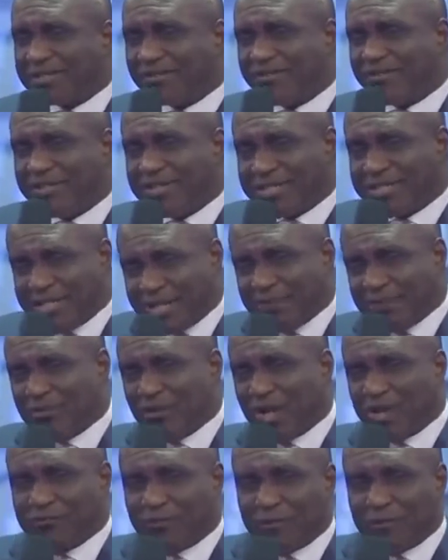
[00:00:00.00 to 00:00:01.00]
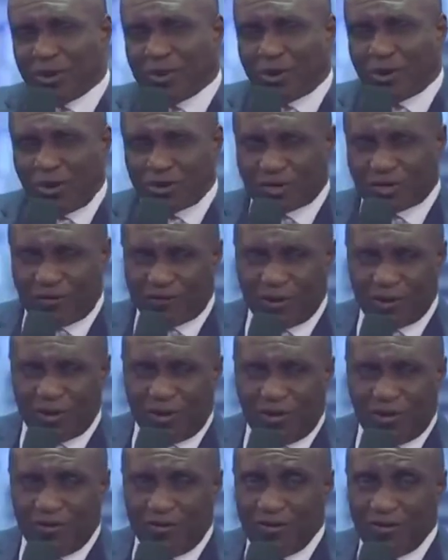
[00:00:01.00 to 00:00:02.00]
has redeemed us from the curse of the
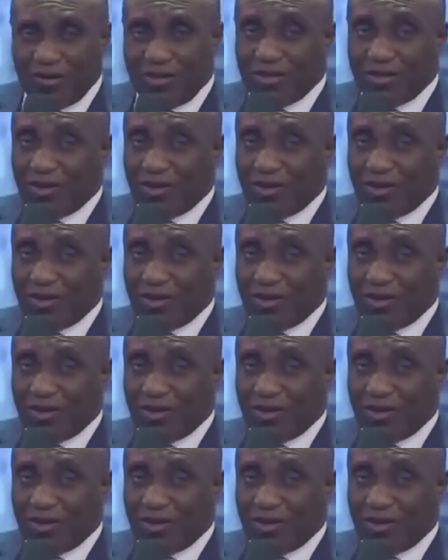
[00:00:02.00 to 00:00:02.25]
law.